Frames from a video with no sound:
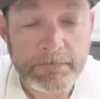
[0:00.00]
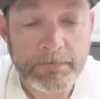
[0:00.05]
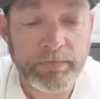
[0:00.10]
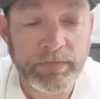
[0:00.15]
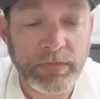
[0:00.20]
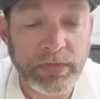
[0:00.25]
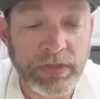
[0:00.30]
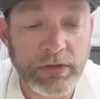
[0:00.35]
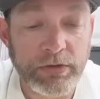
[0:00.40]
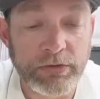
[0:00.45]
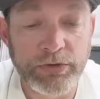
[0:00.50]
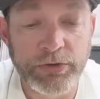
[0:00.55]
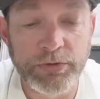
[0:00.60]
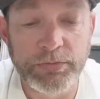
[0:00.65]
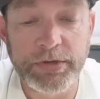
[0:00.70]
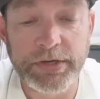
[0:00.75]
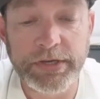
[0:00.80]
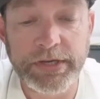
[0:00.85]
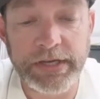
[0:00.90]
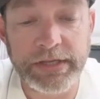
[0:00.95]

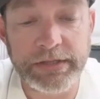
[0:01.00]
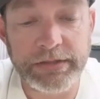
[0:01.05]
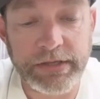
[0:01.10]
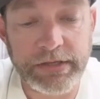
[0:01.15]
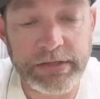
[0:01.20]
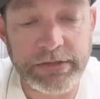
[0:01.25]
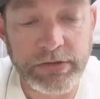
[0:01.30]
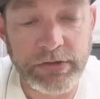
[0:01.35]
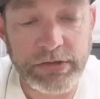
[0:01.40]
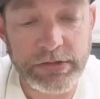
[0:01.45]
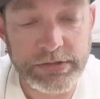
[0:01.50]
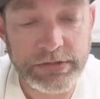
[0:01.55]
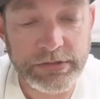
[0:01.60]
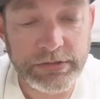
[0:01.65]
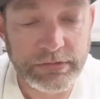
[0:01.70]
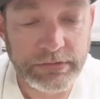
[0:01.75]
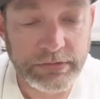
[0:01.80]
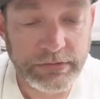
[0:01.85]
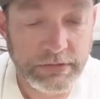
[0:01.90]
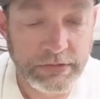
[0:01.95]
Lubricate that knot
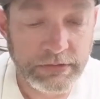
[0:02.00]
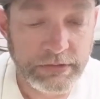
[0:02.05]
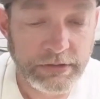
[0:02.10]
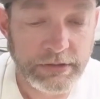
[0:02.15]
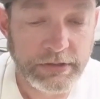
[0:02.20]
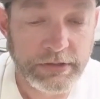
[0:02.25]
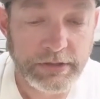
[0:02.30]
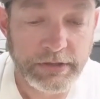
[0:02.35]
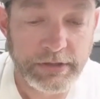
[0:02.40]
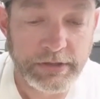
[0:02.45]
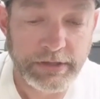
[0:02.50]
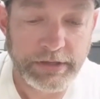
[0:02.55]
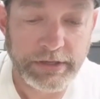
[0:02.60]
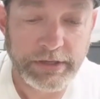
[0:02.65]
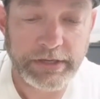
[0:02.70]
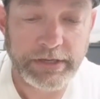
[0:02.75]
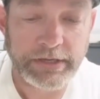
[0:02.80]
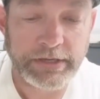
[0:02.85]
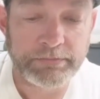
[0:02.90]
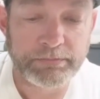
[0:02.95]

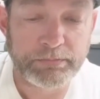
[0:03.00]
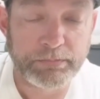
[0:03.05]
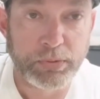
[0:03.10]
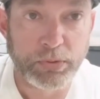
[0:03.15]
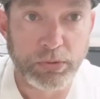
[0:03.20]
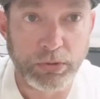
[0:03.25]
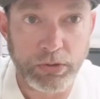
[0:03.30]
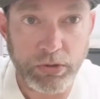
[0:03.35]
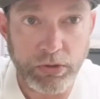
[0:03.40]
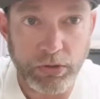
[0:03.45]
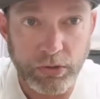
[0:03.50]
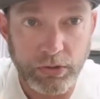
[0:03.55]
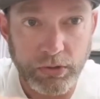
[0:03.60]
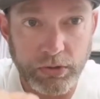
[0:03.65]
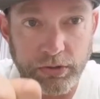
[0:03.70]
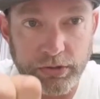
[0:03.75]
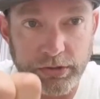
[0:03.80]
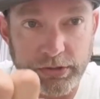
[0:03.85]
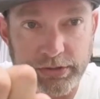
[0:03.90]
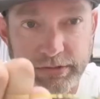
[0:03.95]
and pull hard
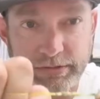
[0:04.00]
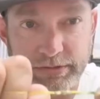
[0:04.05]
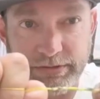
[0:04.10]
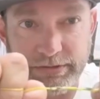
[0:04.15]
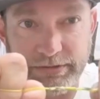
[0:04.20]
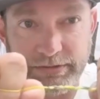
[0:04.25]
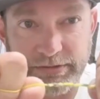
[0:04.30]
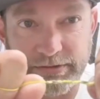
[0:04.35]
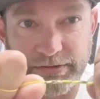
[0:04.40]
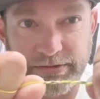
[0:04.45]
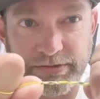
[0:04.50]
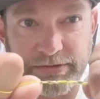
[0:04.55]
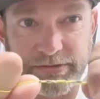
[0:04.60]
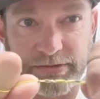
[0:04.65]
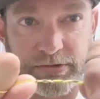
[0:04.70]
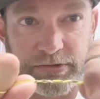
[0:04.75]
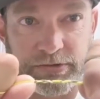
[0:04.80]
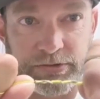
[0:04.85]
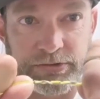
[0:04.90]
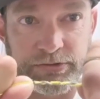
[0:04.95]
on
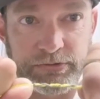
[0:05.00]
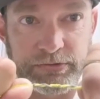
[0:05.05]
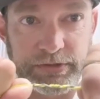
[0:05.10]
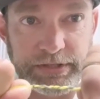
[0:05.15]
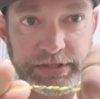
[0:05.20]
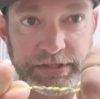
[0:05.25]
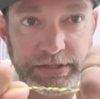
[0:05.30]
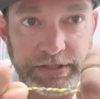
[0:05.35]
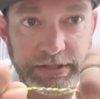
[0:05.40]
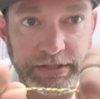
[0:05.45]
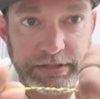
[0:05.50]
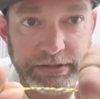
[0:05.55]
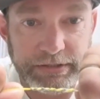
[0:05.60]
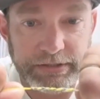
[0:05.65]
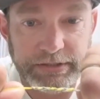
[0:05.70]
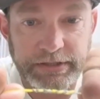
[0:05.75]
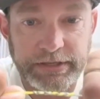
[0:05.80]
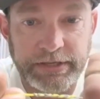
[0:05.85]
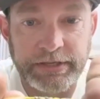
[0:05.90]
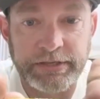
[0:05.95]
your leader,
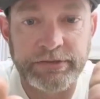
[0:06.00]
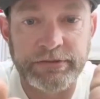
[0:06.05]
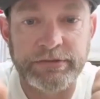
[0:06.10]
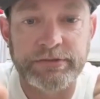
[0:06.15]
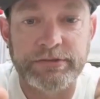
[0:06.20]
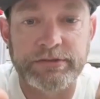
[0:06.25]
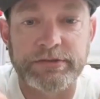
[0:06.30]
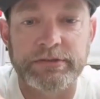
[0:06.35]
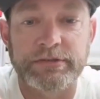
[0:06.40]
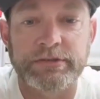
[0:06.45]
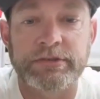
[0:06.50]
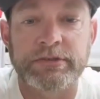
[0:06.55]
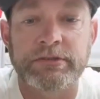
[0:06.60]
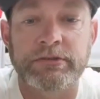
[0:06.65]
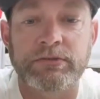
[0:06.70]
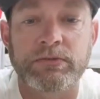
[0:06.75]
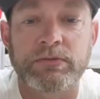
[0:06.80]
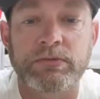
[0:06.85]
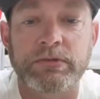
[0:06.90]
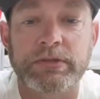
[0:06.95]
and it'll all
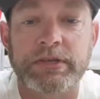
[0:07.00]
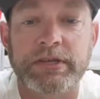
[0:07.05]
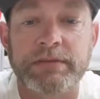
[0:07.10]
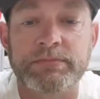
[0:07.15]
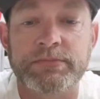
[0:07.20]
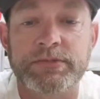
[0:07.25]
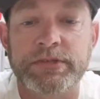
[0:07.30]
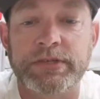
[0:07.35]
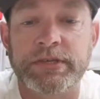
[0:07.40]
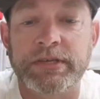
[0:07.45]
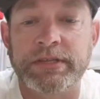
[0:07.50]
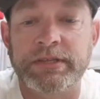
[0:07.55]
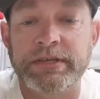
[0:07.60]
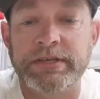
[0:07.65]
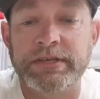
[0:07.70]
come together.